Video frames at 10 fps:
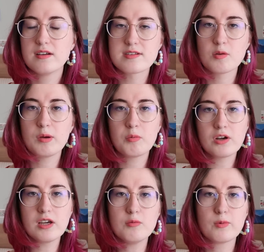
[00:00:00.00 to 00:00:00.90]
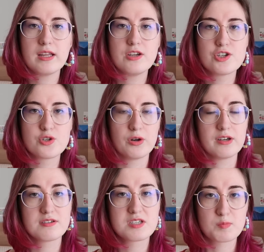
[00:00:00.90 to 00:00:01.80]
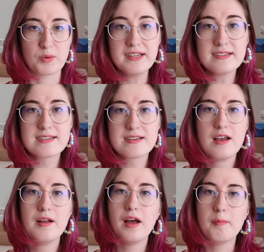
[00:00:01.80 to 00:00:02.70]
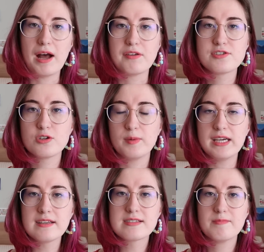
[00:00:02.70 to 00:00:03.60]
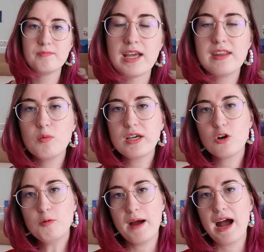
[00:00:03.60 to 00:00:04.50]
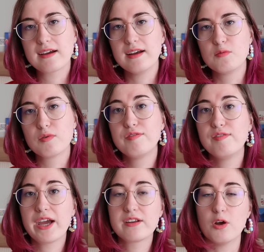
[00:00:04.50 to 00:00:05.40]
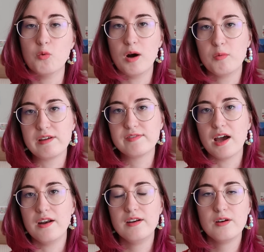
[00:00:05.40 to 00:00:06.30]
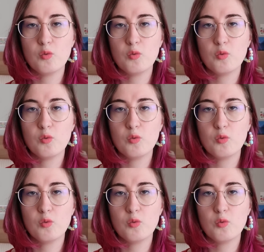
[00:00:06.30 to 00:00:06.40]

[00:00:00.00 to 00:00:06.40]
So we work in really short sprints, about 2 weeks, and then we go back and reflect on what we've done.